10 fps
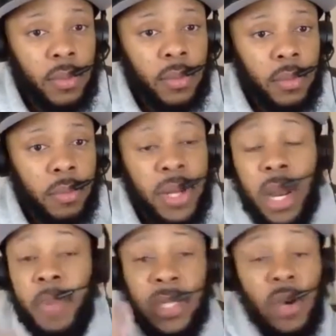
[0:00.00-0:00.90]
But
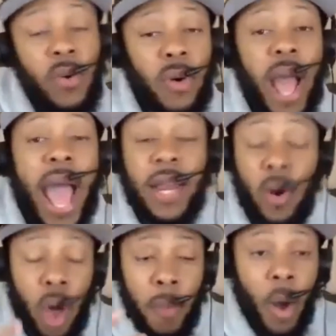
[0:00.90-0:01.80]
number 2, I
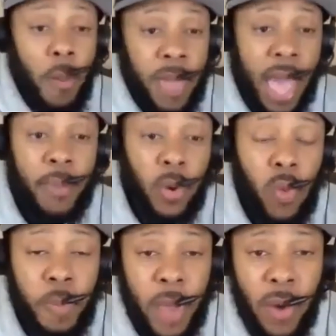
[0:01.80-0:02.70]
know I'm going to be able to
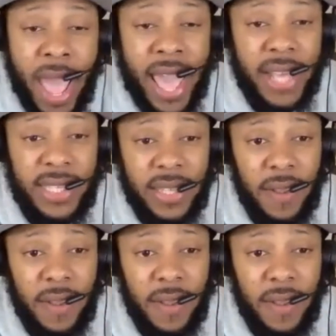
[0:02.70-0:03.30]
whoop your ass.